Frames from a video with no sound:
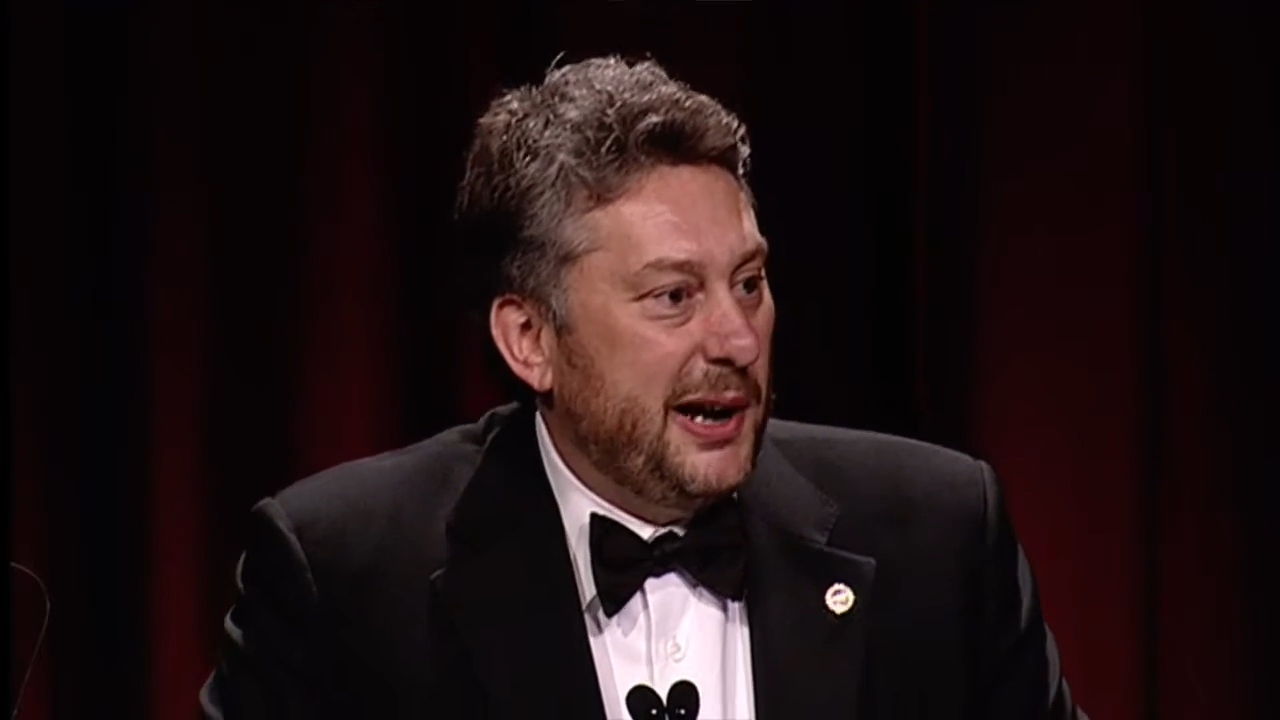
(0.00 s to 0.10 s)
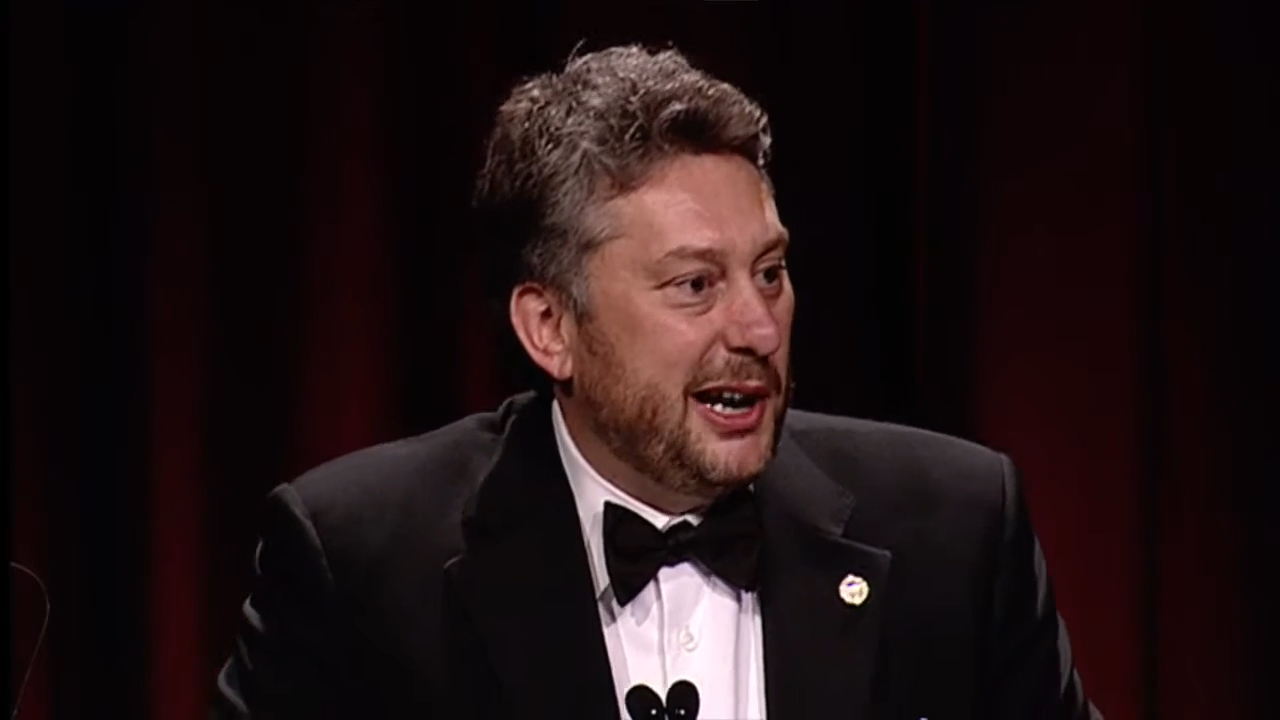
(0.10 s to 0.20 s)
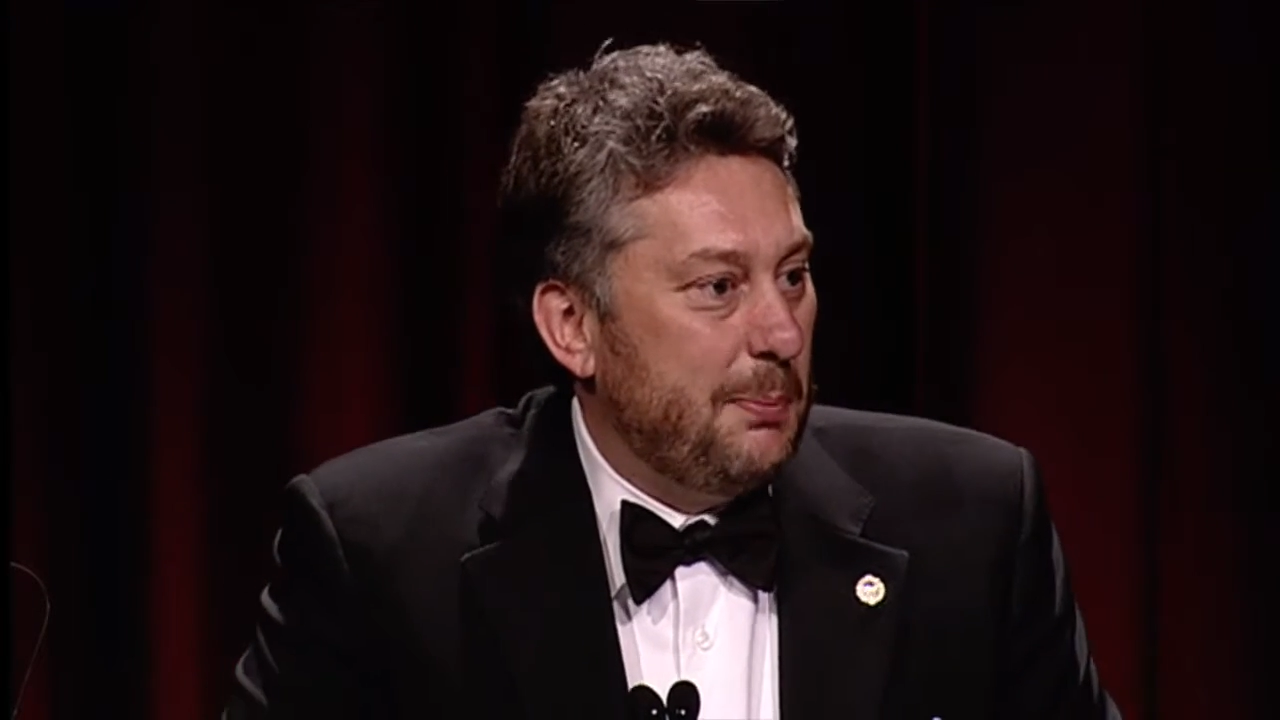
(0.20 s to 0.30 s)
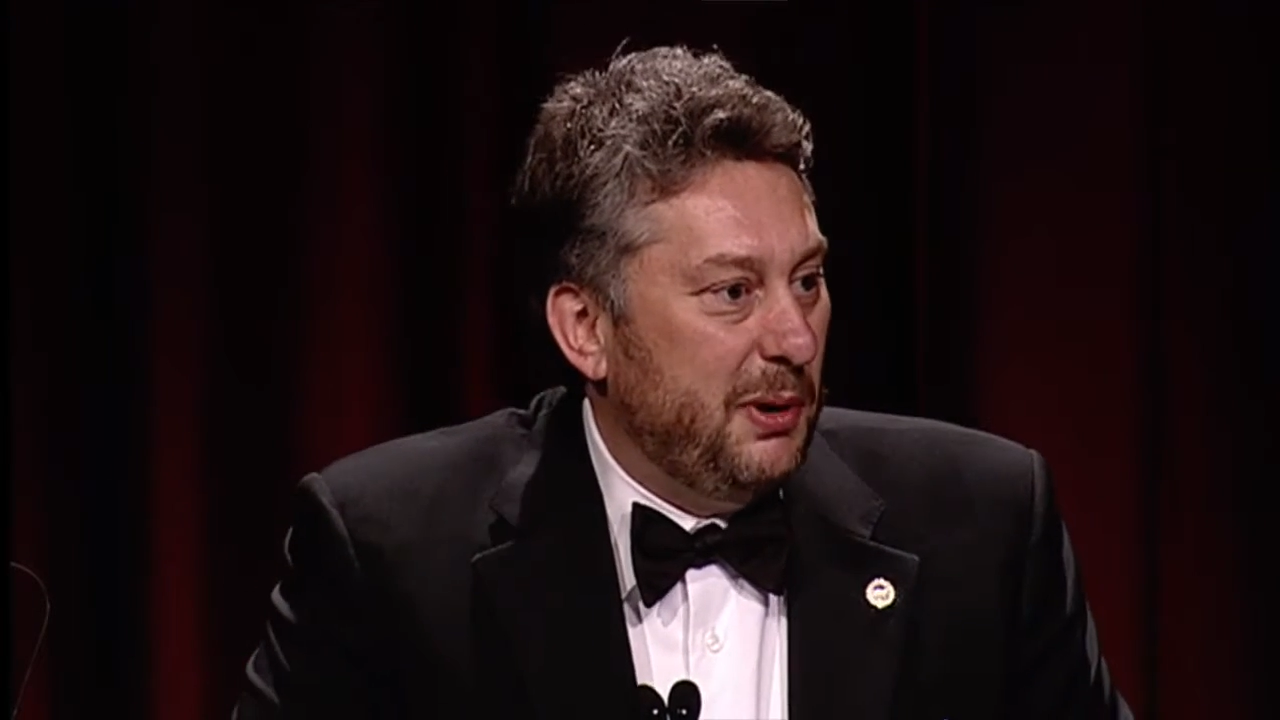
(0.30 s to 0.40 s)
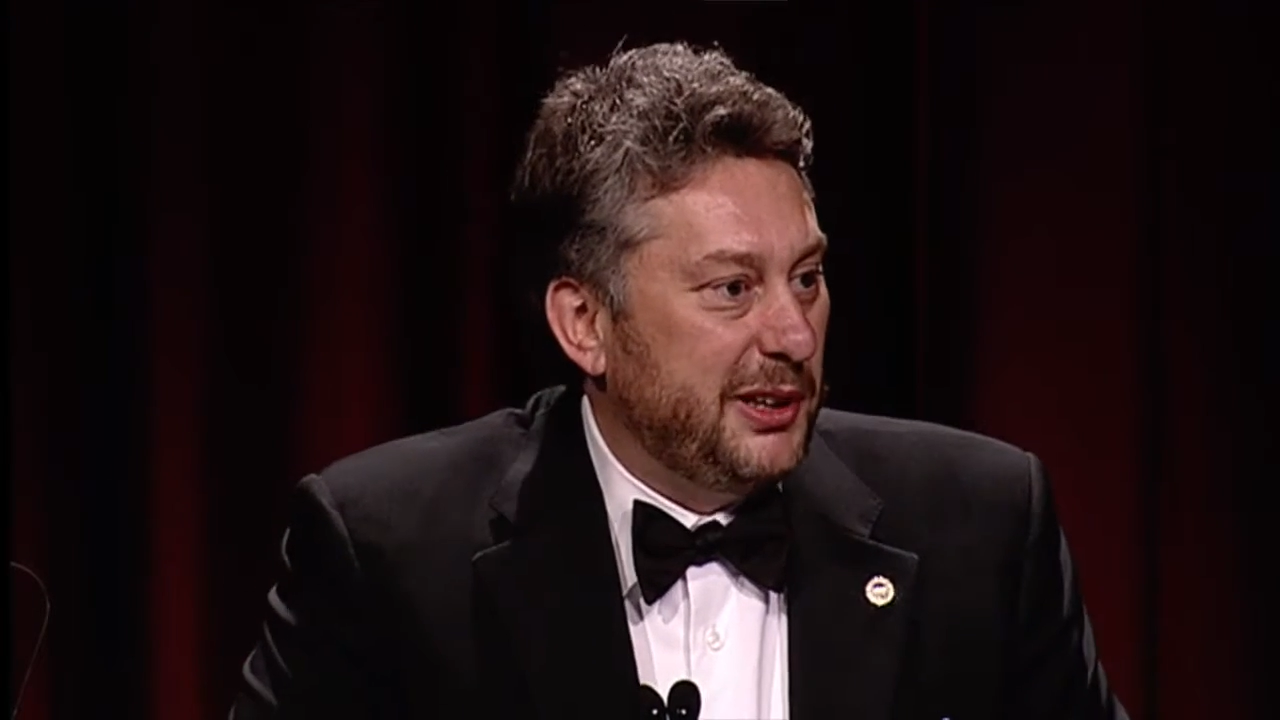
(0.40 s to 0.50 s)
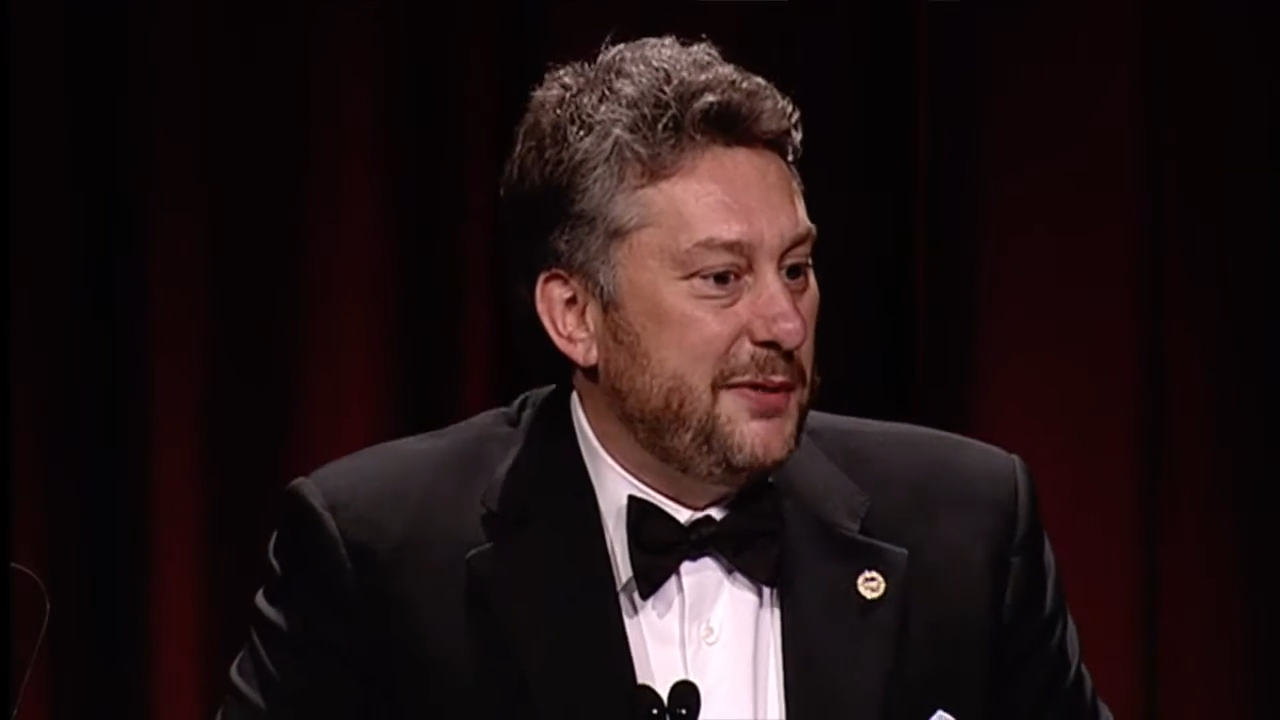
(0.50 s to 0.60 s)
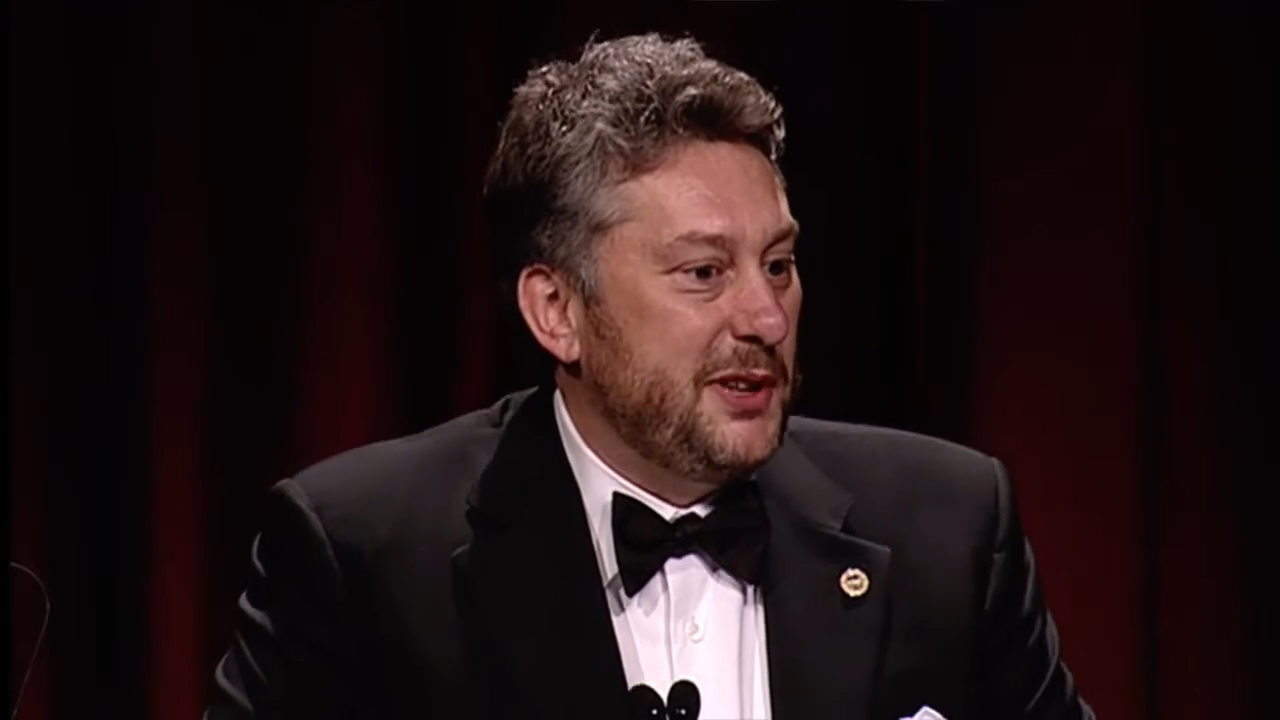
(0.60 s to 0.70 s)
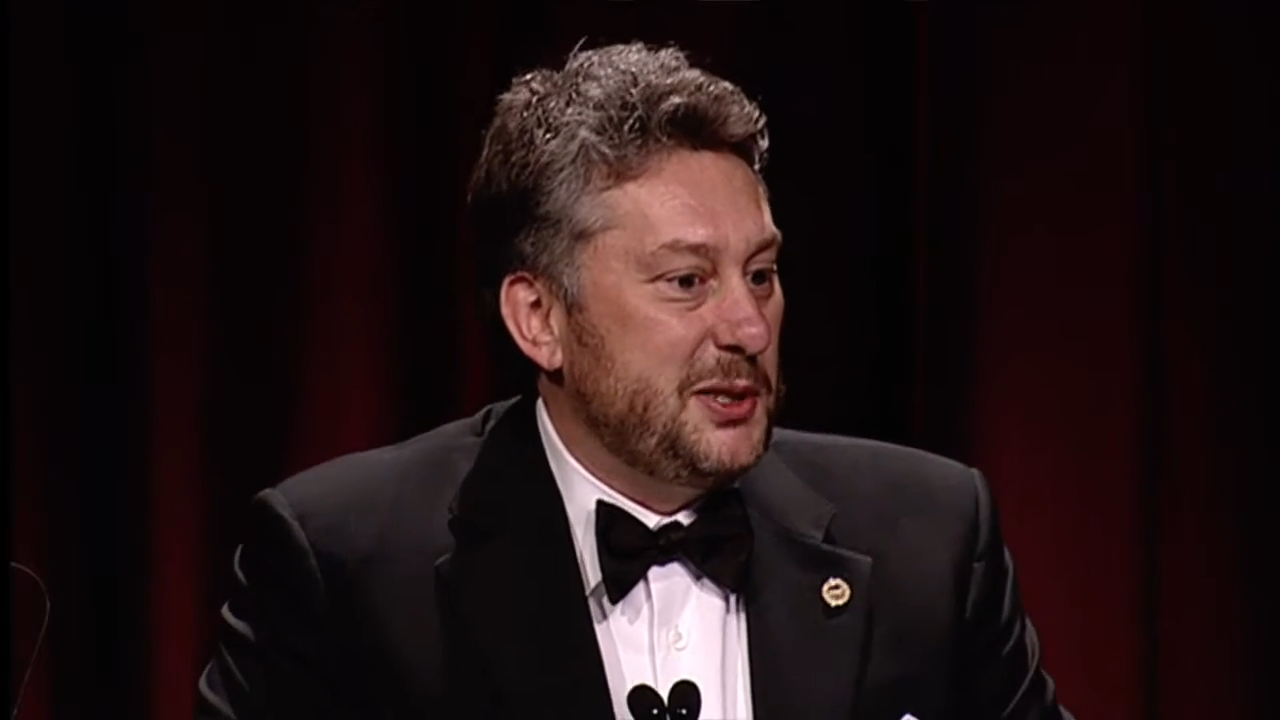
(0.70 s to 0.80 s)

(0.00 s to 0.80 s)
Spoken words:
not believe this,